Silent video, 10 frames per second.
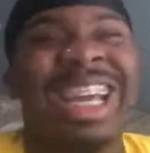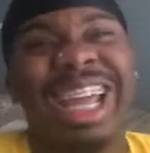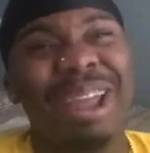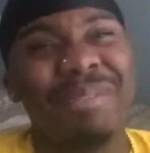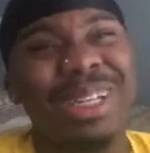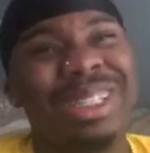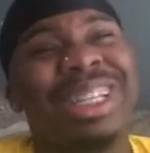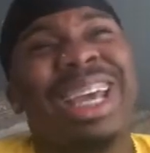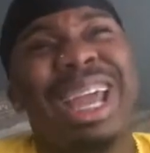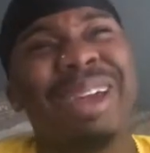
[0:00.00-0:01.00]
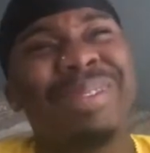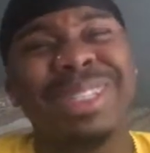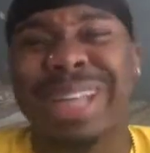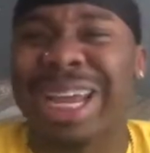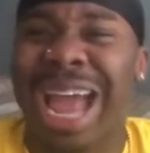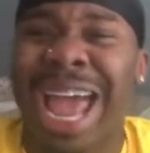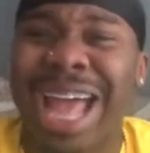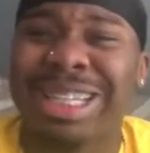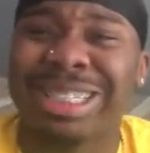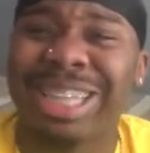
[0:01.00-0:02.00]
It was like
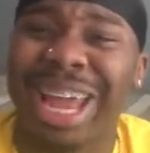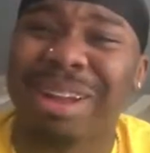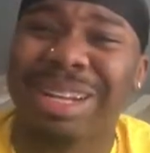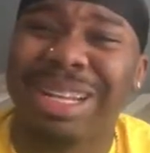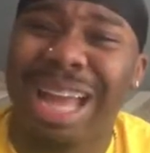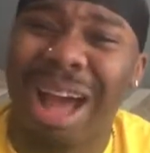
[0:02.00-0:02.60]
I had to, like,